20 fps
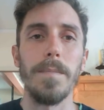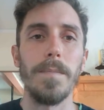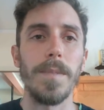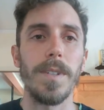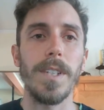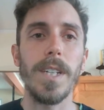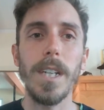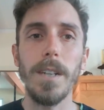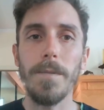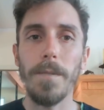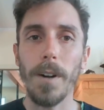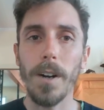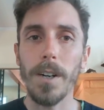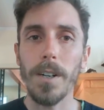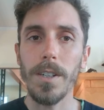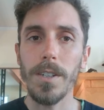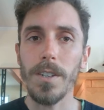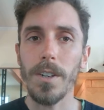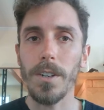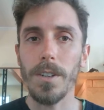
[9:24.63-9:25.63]
Seed
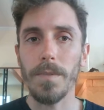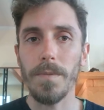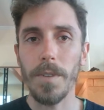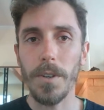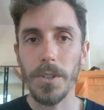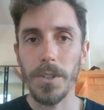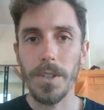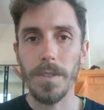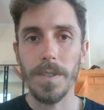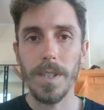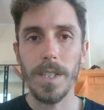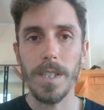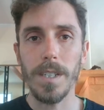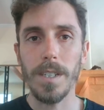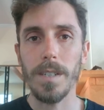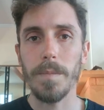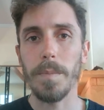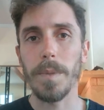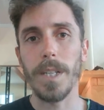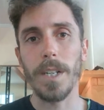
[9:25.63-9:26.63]
ferns are the first of
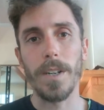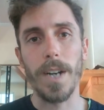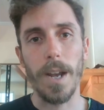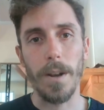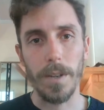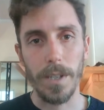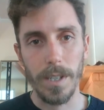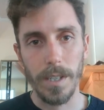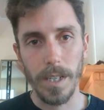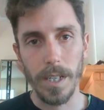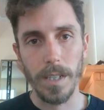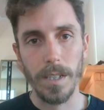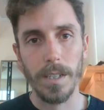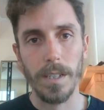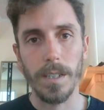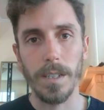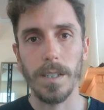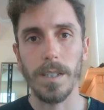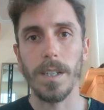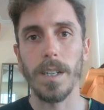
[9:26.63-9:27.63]
these, but they're now
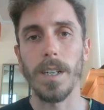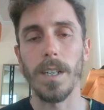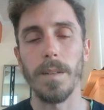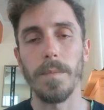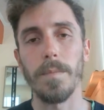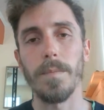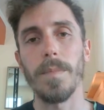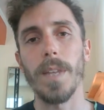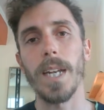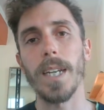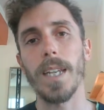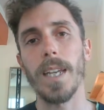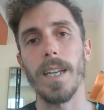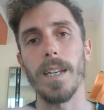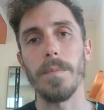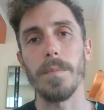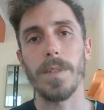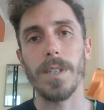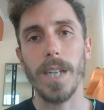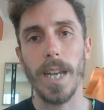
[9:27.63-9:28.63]
extinct. Then
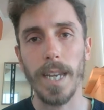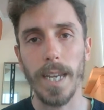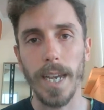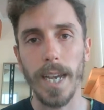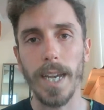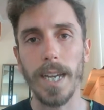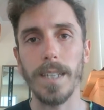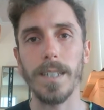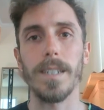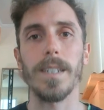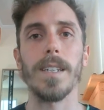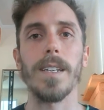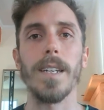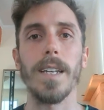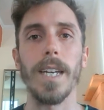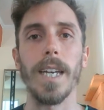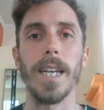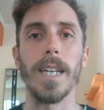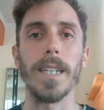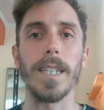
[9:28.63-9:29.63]
came cycads
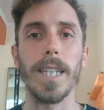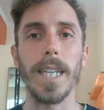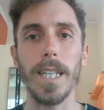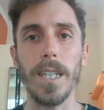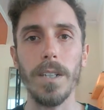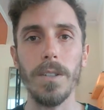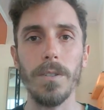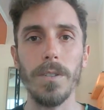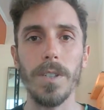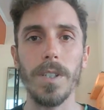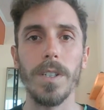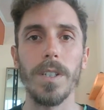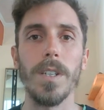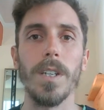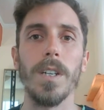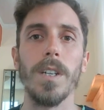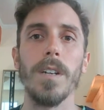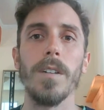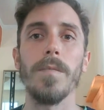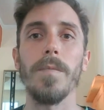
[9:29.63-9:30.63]
and ginkgos,
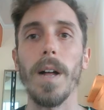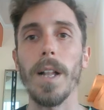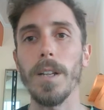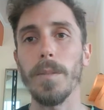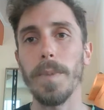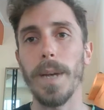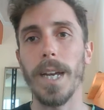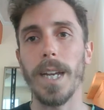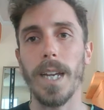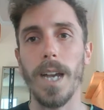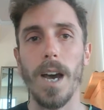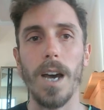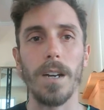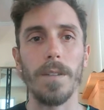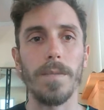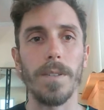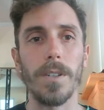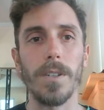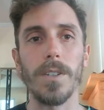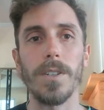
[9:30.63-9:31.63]
followed by
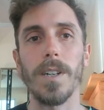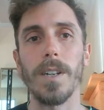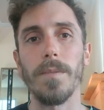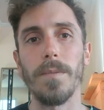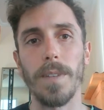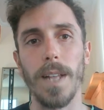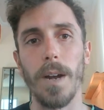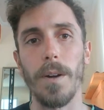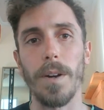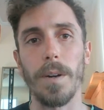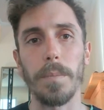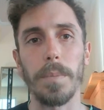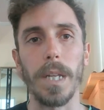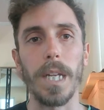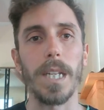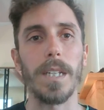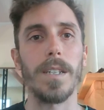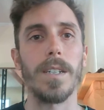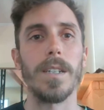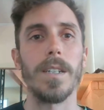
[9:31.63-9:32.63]
conifers and flowering
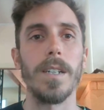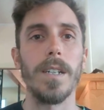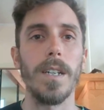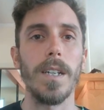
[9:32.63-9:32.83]
plants.